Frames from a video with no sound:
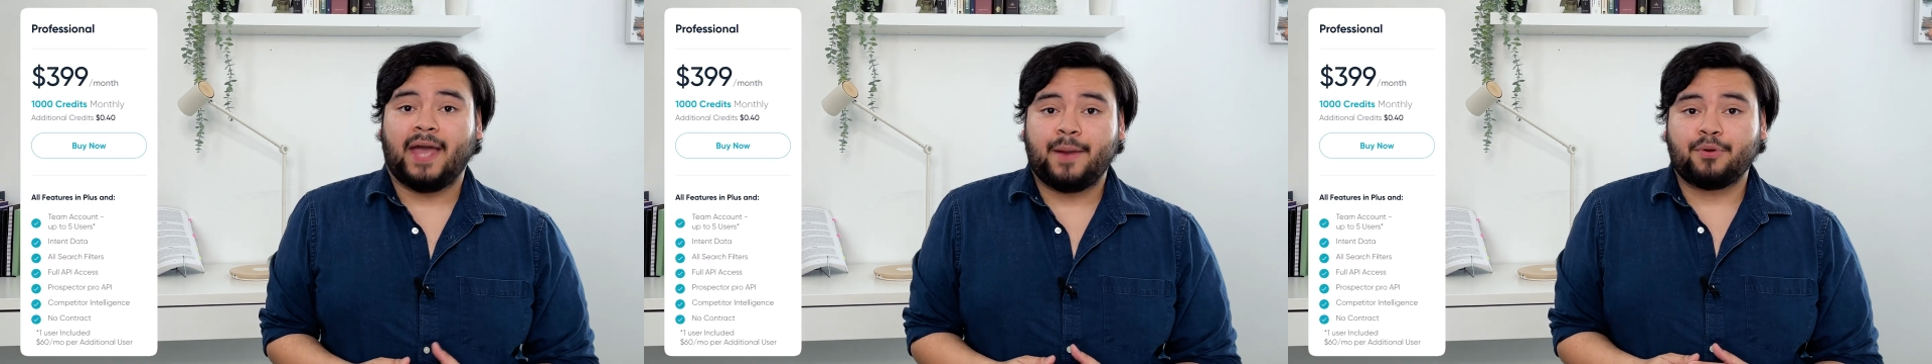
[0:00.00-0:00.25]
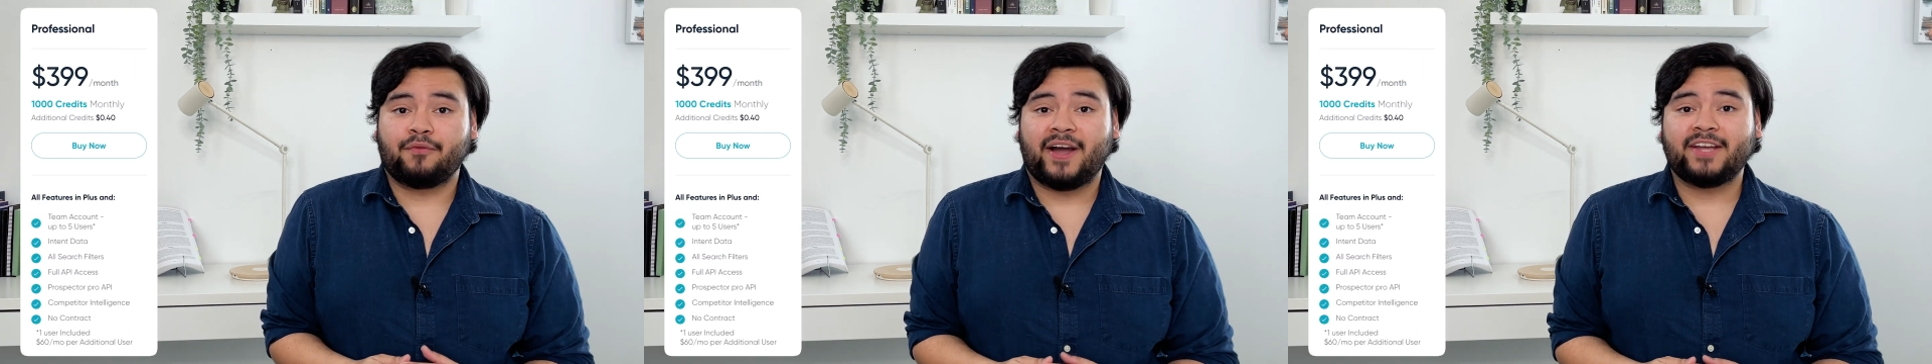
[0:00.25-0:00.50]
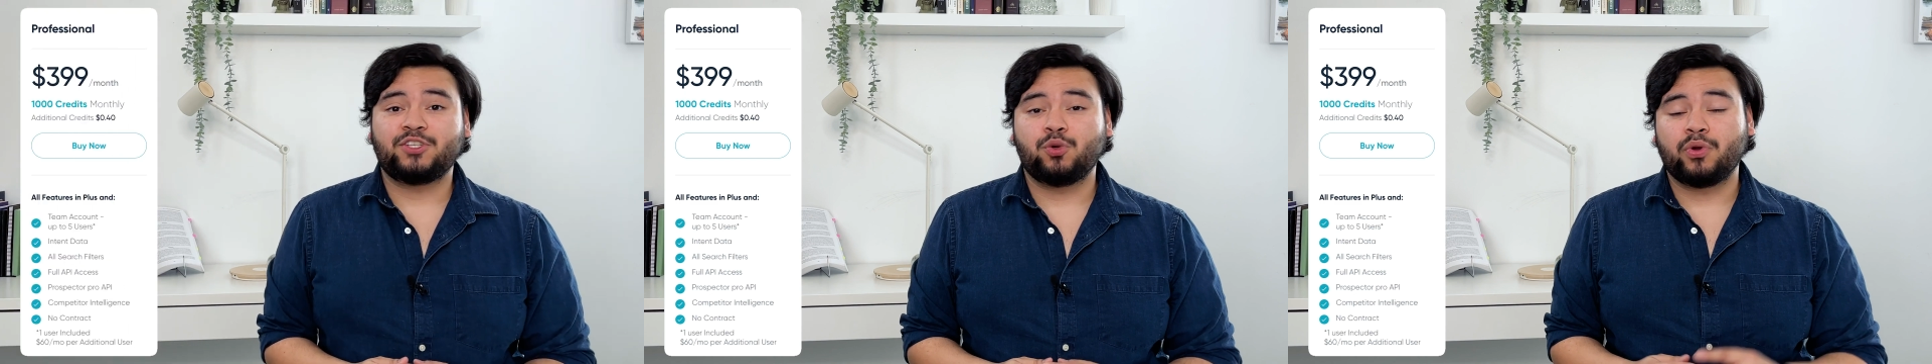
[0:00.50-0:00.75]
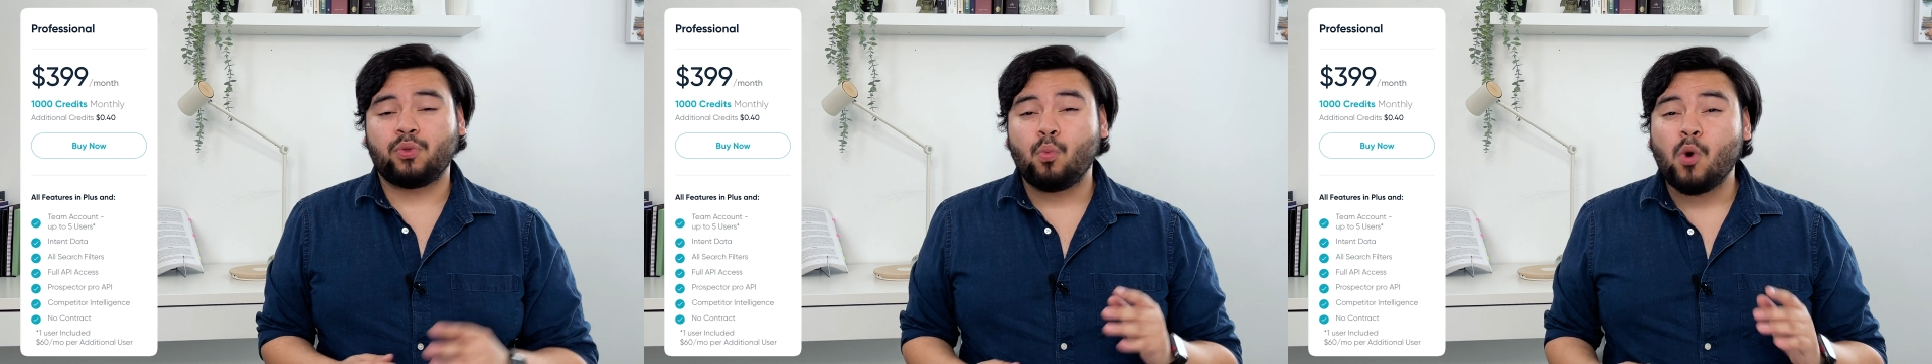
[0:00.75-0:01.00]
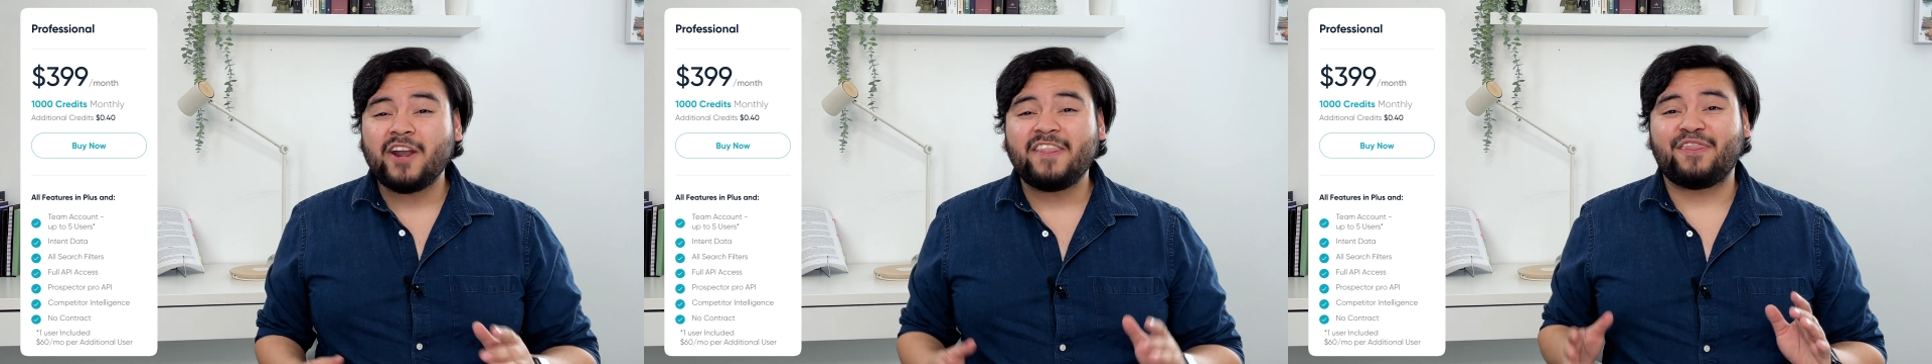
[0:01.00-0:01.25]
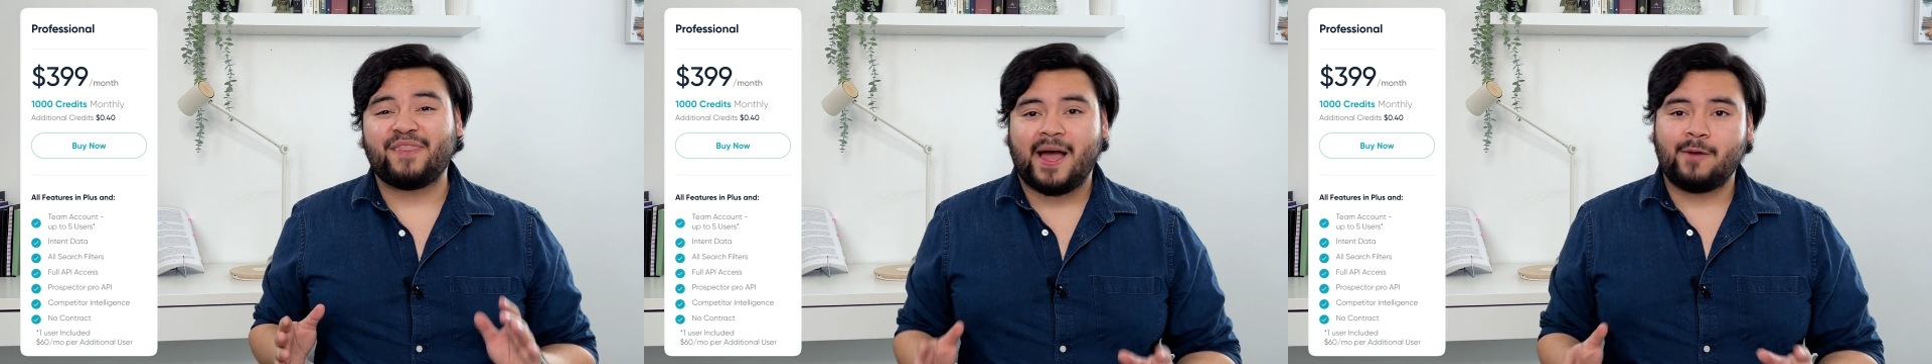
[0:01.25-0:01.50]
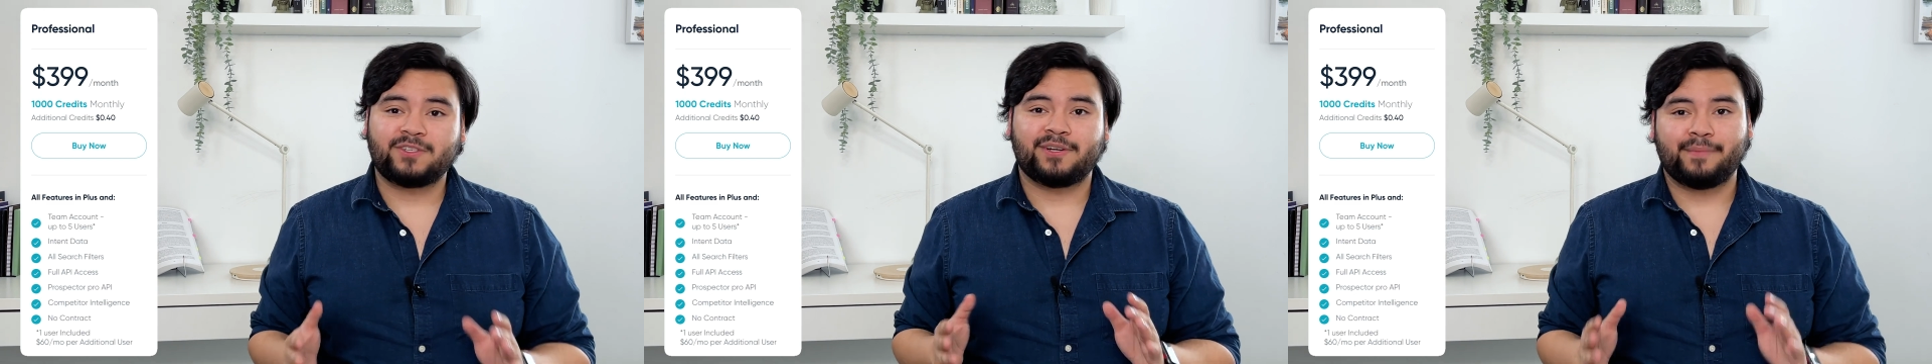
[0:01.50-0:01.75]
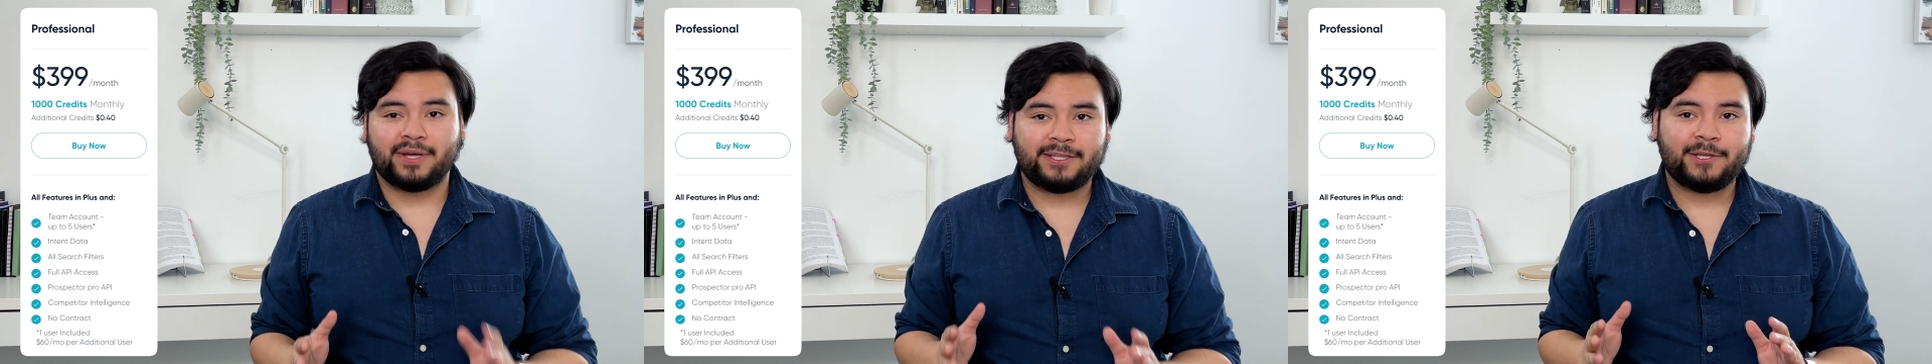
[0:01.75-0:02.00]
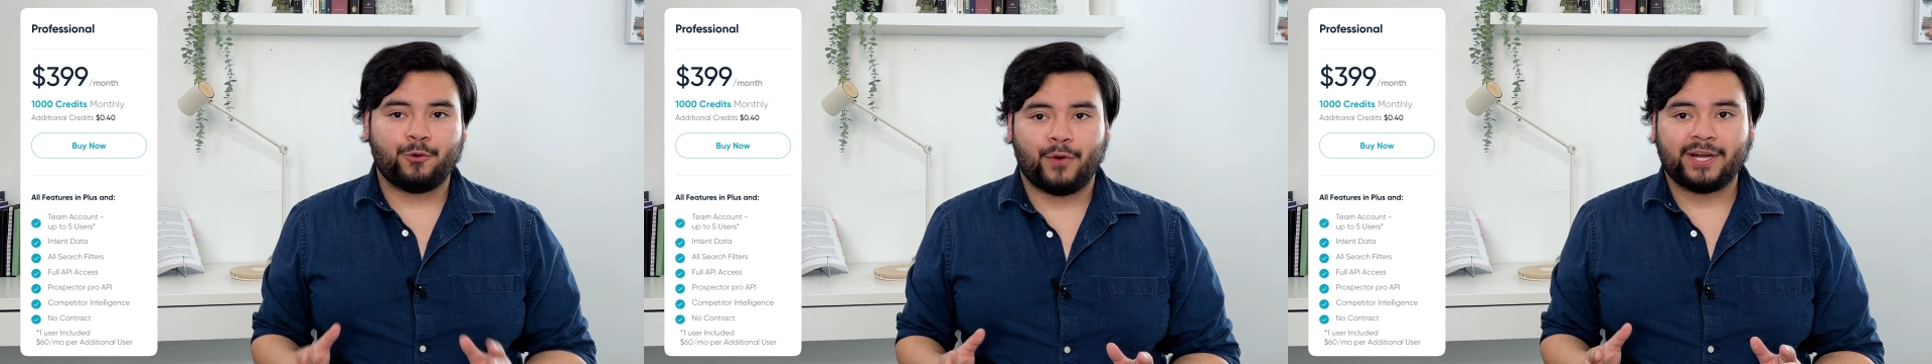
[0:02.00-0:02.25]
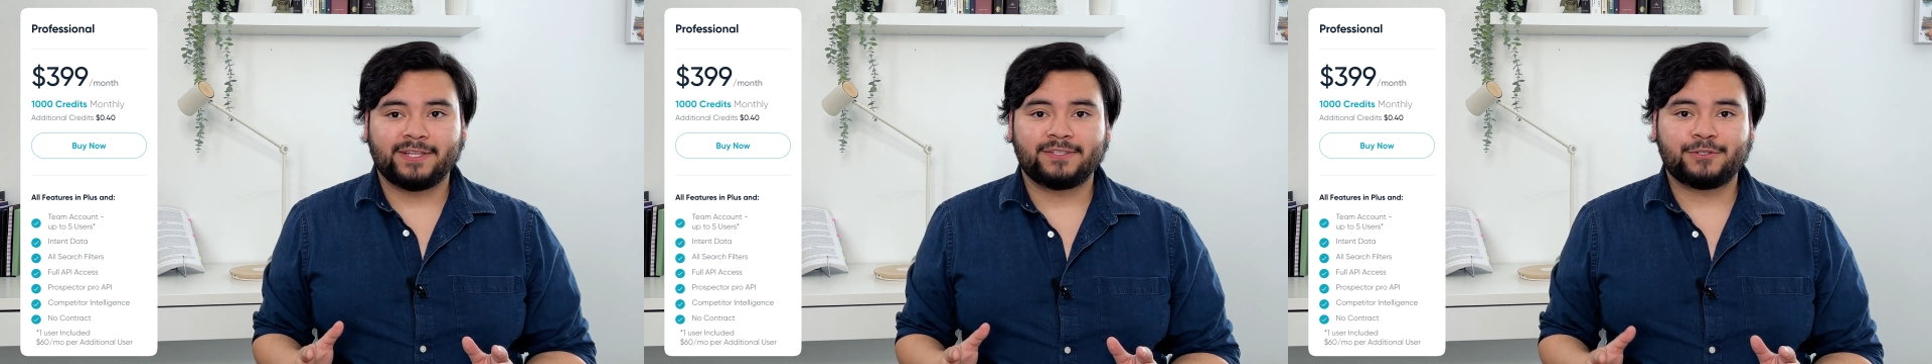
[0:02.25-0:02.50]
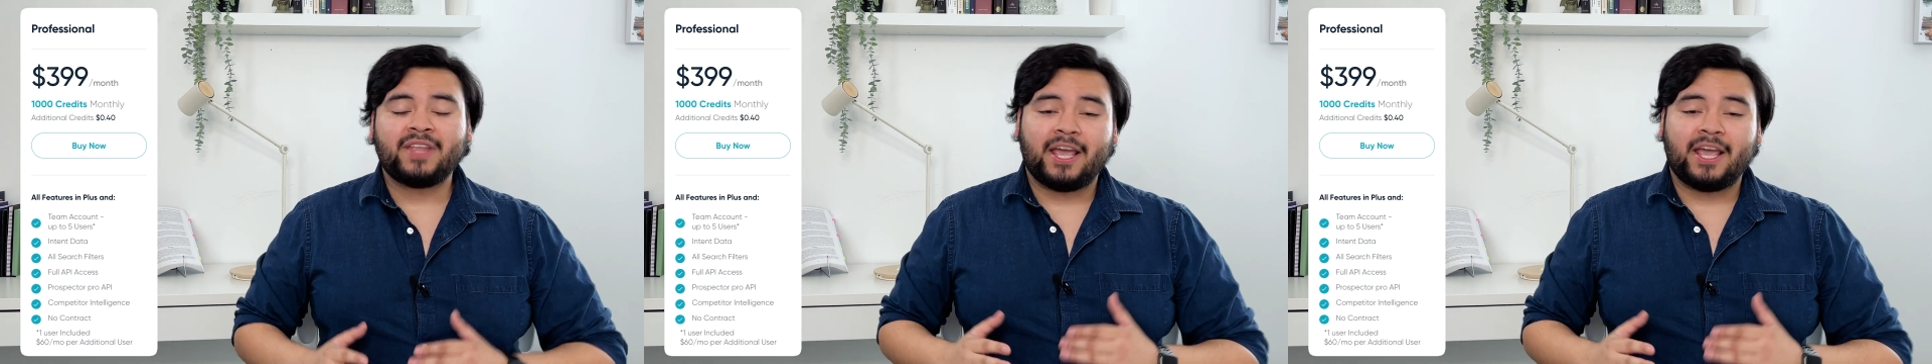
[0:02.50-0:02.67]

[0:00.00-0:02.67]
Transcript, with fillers: and provides you with 1,000 monthly credits